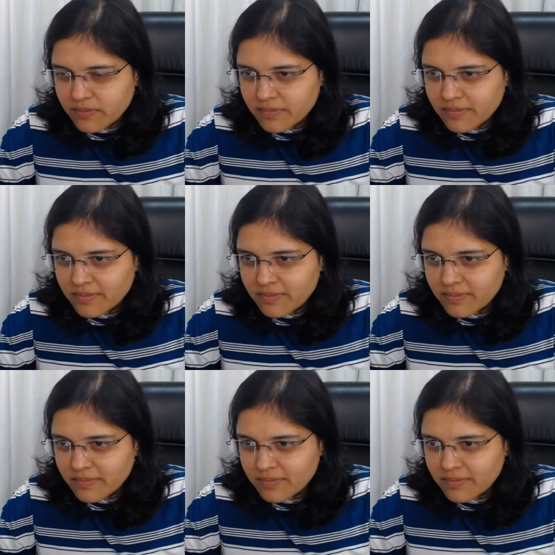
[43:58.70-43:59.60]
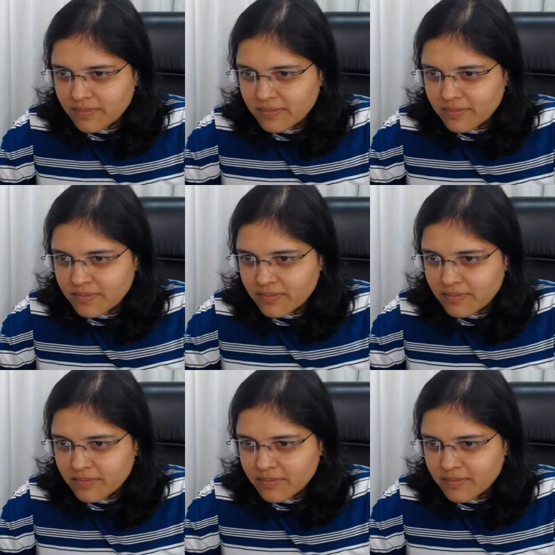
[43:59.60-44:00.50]

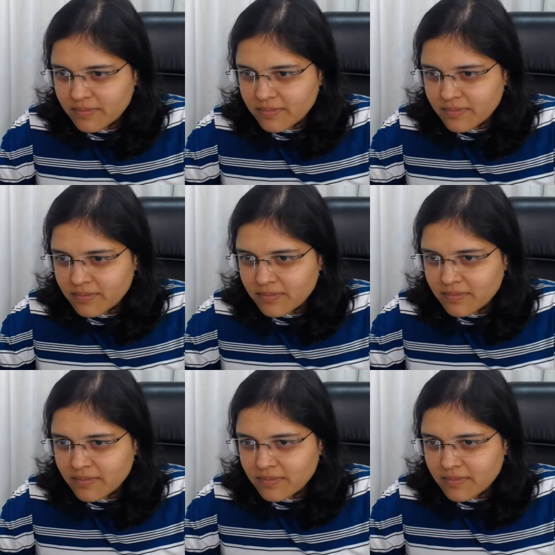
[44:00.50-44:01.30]
Nobody speaks.